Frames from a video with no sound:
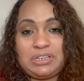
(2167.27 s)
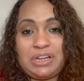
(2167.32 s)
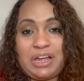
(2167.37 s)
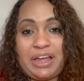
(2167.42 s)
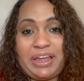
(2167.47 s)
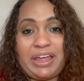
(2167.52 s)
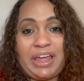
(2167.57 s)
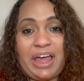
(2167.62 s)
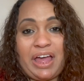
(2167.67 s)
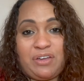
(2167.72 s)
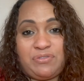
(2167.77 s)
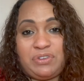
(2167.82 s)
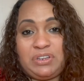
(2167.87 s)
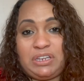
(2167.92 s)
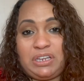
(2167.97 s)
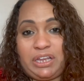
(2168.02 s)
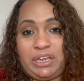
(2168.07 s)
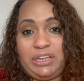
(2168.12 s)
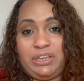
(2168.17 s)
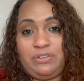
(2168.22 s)
I have in
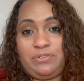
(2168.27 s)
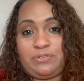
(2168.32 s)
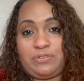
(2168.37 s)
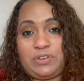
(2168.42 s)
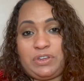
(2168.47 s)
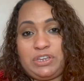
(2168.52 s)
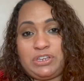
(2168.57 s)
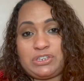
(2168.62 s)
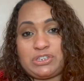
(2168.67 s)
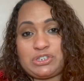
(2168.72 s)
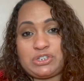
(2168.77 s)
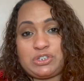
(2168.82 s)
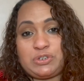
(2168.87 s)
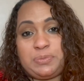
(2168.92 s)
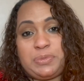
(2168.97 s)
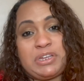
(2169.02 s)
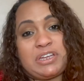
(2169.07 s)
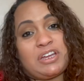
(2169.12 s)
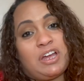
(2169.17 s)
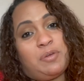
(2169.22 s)
life is to
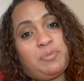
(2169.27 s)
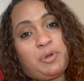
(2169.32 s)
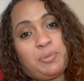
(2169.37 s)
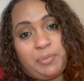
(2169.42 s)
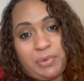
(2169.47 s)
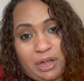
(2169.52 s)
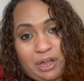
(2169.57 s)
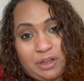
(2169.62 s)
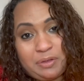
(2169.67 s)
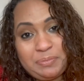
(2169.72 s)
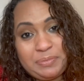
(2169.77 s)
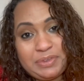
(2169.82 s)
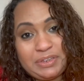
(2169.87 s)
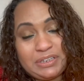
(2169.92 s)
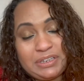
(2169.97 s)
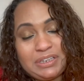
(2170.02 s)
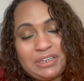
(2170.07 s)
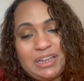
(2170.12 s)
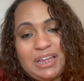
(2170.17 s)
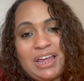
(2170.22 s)
become a mom
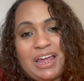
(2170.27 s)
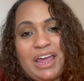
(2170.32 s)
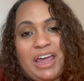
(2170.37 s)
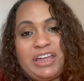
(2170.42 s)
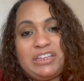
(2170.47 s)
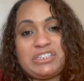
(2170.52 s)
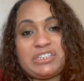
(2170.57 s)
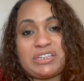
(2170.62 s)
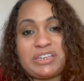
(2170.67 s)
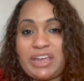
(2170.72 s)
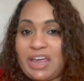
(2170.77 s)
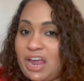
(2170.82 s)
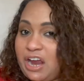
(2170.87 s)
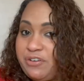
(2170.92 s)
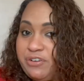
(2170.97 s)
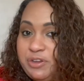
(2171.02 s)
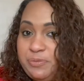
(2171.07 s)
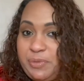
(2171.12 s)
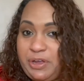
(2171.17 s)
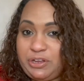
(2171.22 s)
and to
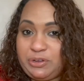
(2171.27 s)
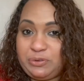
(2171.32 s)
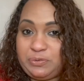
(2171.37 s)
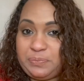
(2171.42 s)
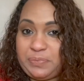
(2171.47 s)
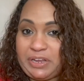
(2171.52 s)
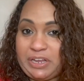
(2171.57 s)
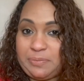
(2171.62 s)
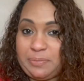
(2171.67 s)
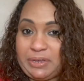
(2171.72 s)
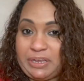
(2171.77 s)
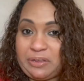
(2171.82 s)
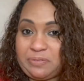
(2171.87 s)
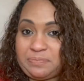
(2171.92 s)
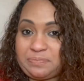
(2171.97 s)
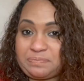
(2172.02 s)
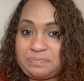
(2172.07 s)
carry my own baby.